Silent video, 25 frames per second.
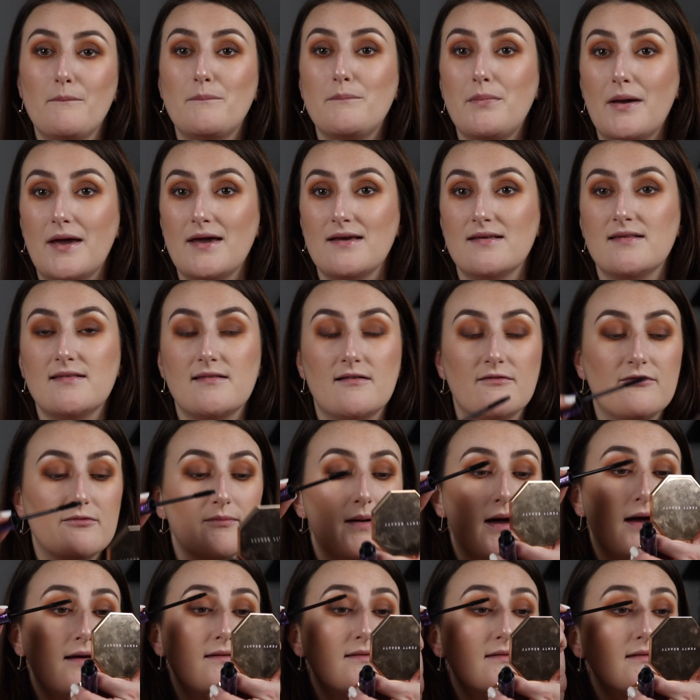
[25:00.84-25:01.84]
base of
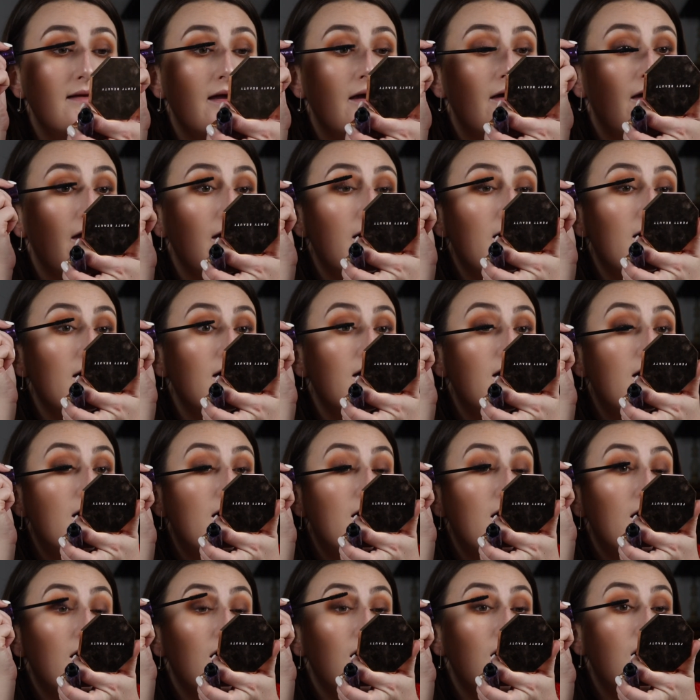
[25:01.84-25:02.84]
mascara.
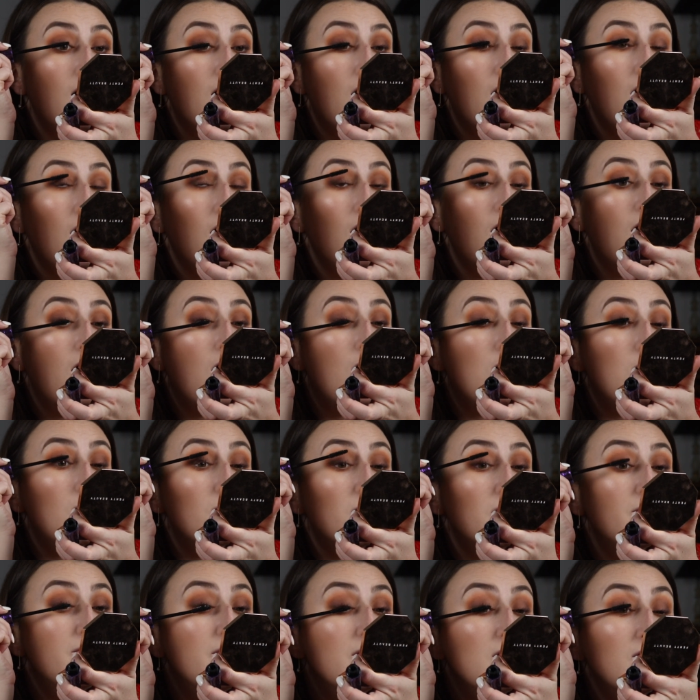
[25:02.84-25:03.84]
I'm
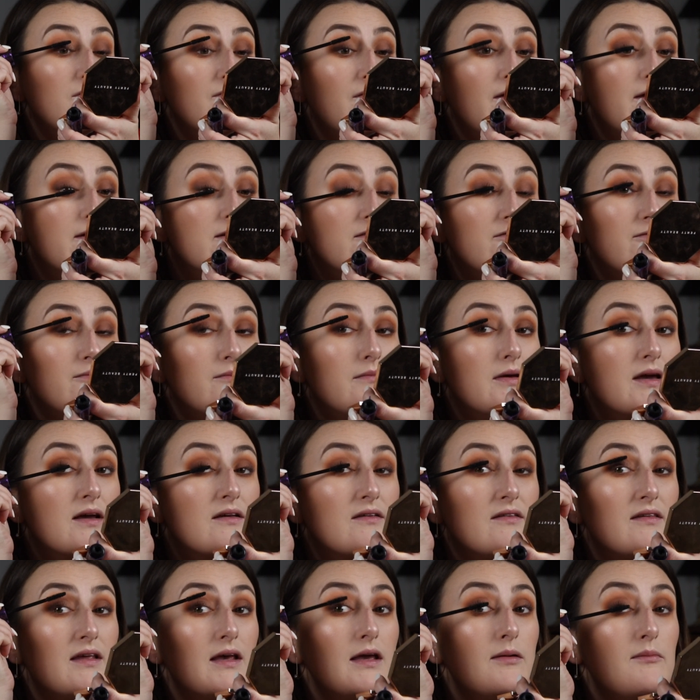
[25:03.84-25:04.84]
a big fan of
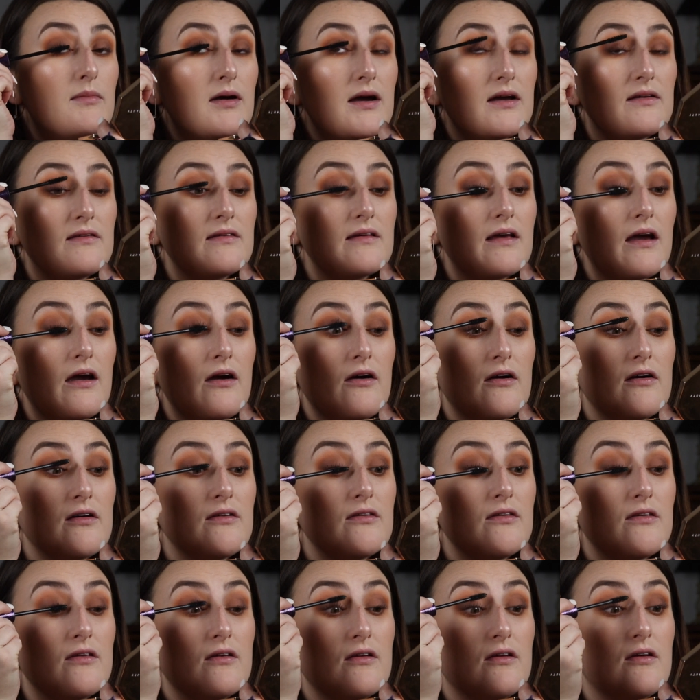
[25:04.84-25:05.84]
mixing
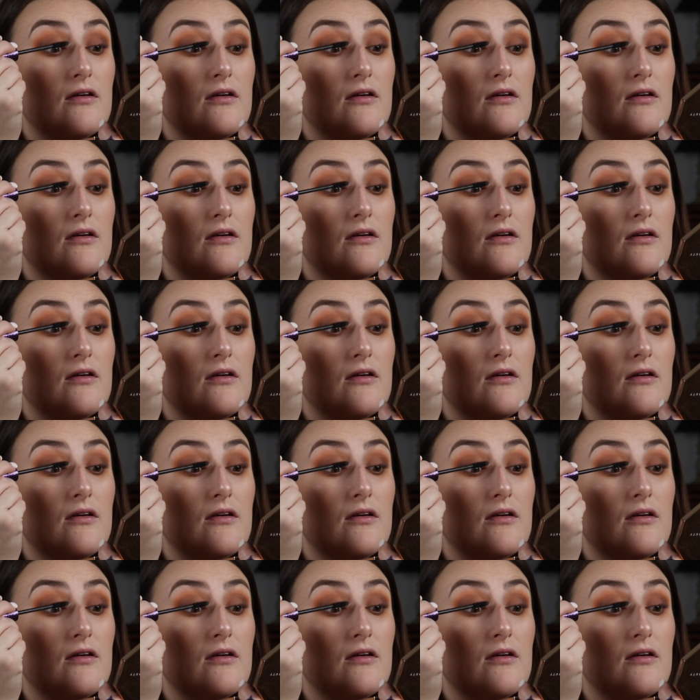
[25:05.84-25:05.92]
mascaras.